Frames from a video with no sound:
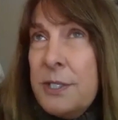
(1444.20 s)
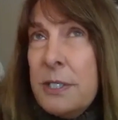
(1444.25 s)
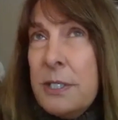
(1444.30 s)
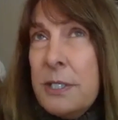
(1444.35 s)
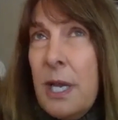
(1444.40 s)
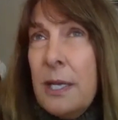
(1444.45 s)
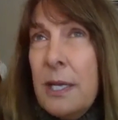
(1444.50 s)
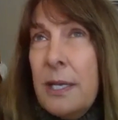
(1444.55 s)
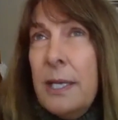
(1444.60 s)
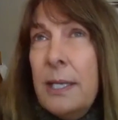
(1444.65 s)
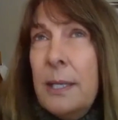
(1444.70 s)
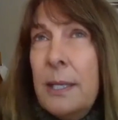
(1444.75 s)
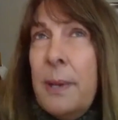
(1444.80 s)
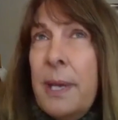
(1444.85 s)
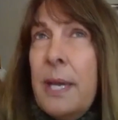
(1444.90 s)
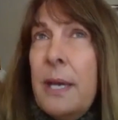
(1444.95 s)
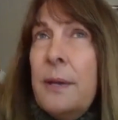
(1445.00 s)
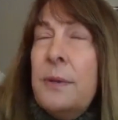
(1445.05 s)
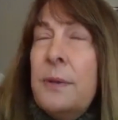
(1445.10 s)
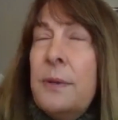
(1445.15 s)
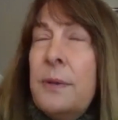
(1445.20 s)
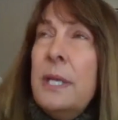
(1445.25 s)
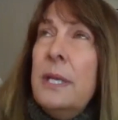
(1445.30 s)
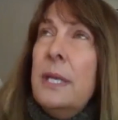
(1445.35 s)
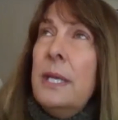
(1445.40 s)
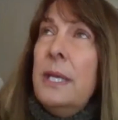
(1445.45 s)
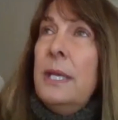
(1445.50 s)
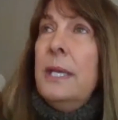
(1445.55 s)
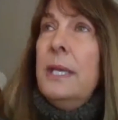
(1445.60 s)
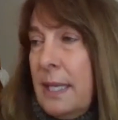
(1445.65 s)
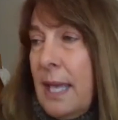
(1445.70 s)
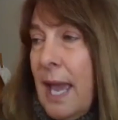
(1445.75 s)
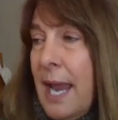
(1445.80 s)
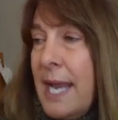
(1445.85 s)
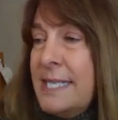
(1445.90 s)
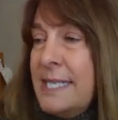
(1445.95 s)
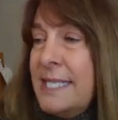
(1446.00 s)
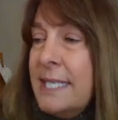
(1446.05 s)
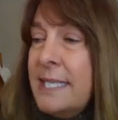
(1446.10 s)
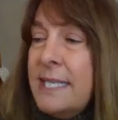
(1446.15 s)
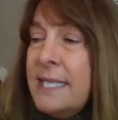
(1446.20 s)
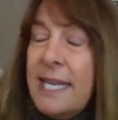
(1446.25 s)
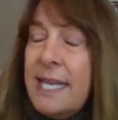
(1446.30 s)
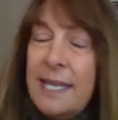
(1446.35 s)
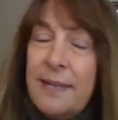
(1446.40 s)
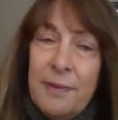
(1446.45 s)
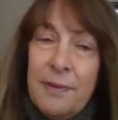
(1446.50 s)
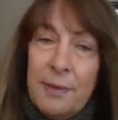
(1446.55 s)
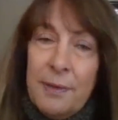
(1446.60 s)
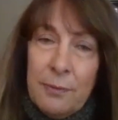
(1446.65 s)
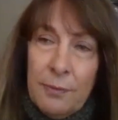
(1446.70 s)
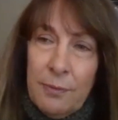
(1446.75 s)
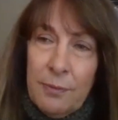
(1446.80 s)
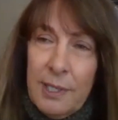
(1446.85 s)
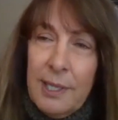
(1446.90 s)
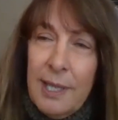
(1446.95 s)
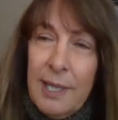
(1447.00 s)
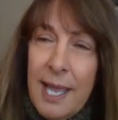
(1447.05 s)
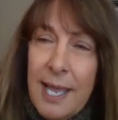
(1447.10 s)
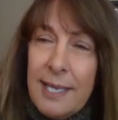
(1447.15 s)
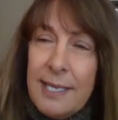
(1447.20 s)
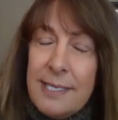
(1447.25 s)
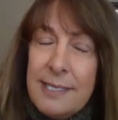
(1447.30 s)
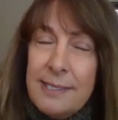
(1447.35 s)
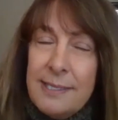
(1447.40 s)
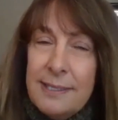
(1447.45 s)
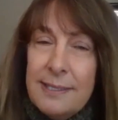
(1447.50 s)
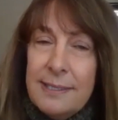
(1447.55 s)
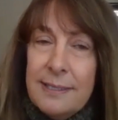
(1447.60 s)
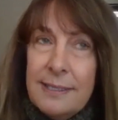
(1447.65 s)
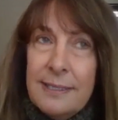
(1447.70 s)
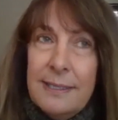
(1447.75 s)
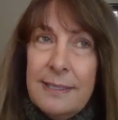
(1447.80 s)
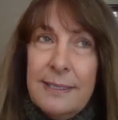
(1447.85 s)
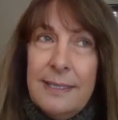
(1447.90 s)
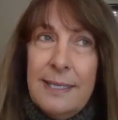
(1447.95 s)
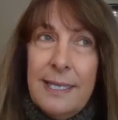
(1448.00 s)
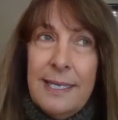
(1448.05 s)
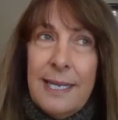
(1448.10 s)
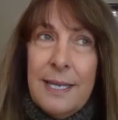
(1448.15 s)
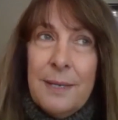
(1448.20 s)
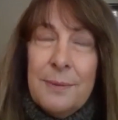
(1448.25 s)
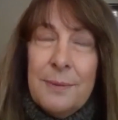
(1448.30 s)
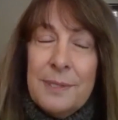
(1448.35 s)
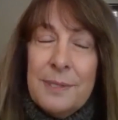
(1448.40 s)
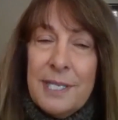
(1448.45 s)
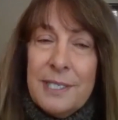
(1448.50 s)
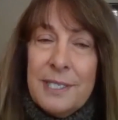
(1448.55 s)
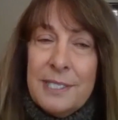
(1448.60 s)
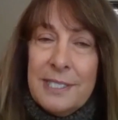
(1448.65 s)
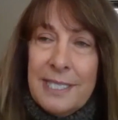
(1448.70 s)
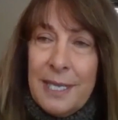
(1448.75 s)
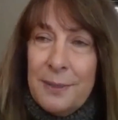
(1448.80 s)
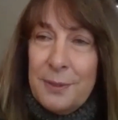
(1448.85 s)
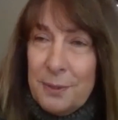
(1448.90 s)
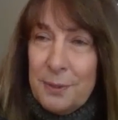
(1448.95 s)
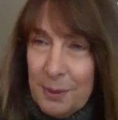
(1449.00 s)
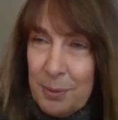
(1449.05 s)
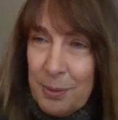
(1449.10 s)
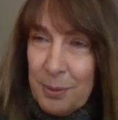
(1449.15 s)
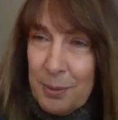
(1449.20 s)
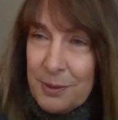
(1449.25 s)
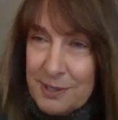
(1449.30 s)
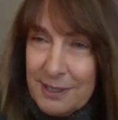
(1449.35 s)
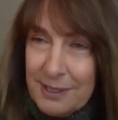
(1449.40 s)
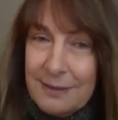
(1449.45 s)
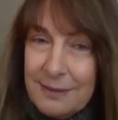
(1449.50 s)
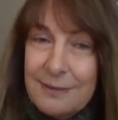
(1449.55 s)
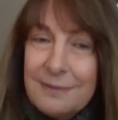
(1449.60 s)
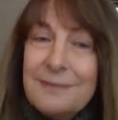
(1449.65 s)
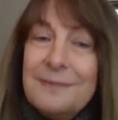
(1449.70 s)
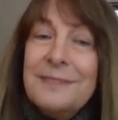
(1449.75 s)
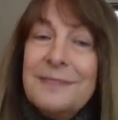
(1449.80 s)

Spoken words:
just talking about, I didn't even realize that I was such an outdoor person,